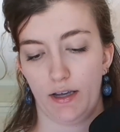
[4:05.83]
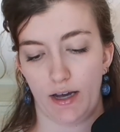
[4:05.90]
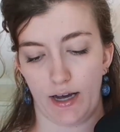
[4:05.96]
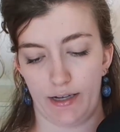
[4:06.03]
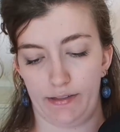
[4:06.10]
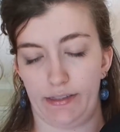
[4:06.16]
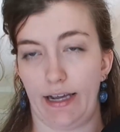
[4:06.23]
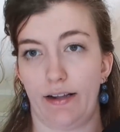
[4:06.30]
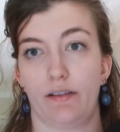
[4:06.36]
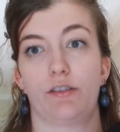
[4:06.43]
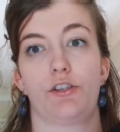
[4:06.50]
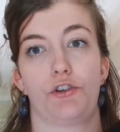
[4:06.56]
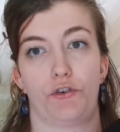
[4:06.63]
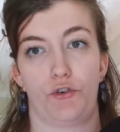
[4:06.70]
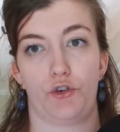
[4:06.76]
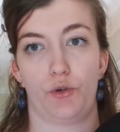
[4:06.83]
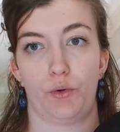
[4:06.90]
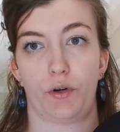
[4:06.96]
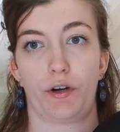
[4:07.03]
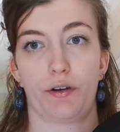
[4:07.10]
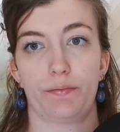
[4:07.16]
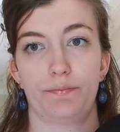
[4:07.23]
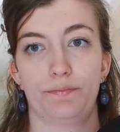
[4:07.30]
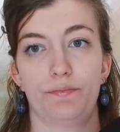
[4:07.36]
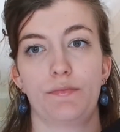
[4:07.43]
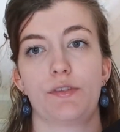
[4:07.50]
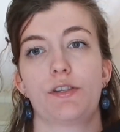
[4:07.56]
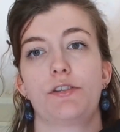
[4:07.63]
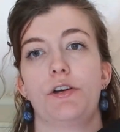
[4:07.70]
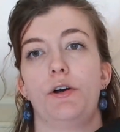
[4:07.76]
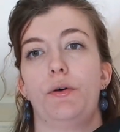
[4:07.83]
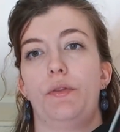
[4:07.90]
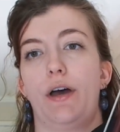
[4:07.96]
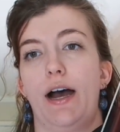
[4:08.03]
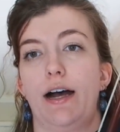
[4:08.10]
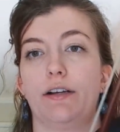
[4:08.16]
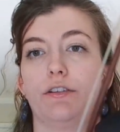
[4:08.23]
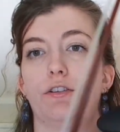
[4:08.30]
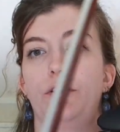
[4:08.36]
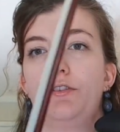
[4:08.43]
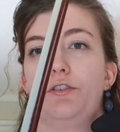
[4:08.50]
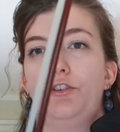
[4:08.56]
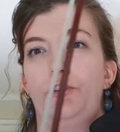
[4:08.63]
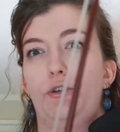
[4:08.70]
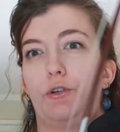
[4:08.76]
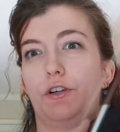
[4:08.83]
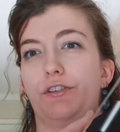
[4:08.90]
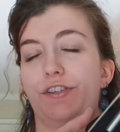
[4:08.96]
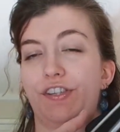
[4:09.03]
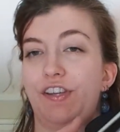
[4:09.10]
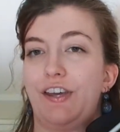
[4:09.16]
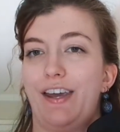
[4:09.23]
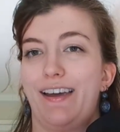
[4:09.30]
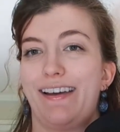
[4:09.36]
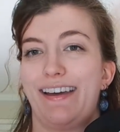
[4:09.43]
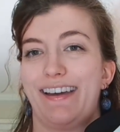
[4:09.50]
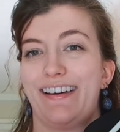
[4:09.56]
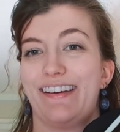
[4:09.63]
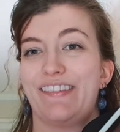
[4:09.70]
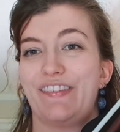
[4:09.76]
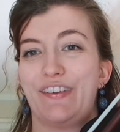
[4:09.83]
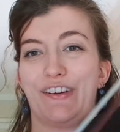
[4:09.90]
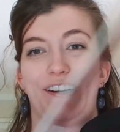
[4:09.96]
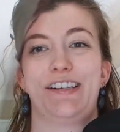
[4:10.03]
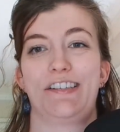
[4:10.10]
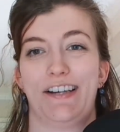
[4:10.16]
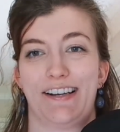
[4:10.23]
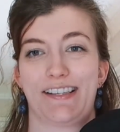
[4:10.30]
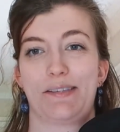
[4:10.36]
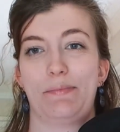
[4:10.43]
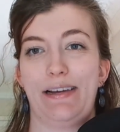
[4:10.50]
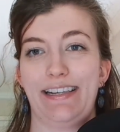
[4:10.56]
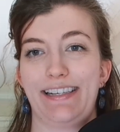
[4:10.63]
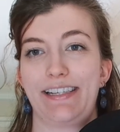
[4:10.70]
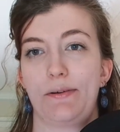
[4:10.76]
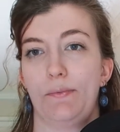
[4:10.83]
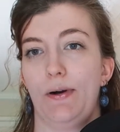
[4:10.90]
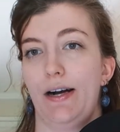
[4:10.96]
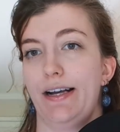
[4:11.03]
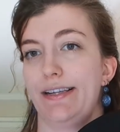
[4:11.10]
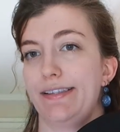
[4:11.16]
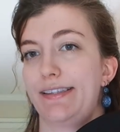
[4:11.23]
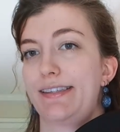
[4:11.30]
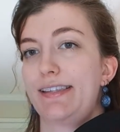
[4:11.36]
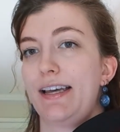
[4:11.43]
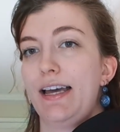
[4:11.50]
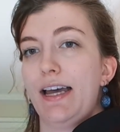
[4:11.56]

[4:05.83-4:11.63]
against your tuner so that you could see if your adjustment was